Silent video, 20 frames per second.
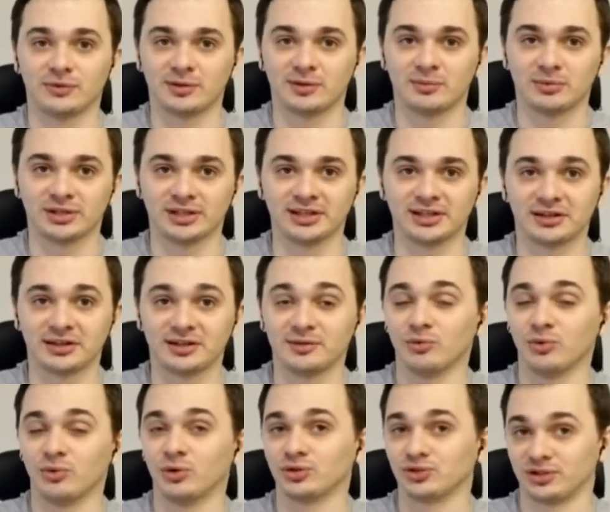but also
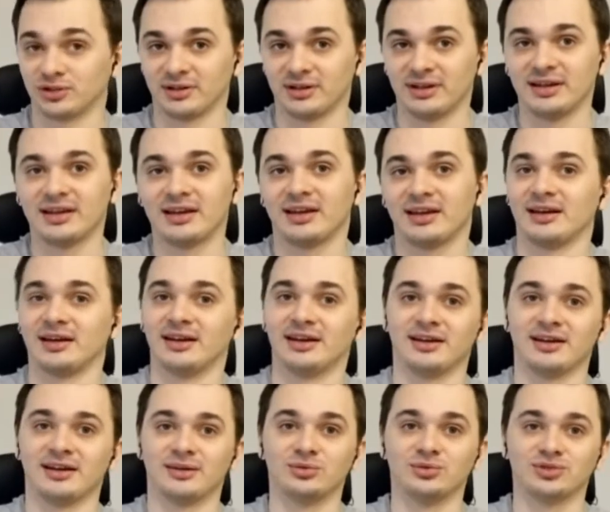something so
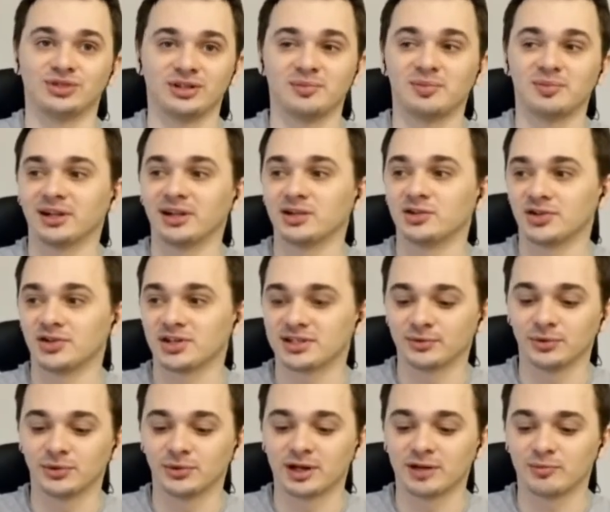important
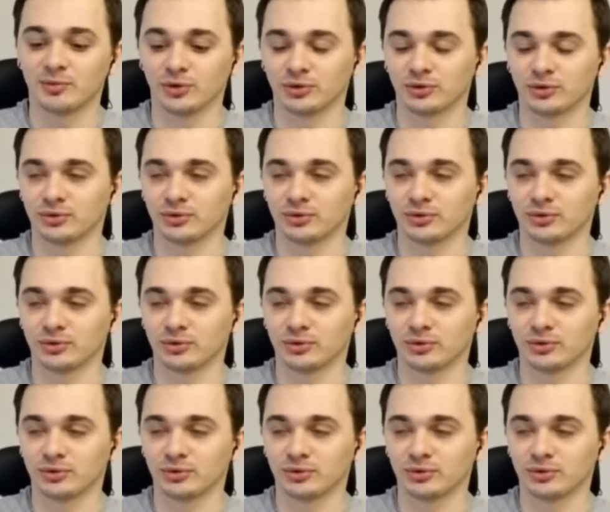that the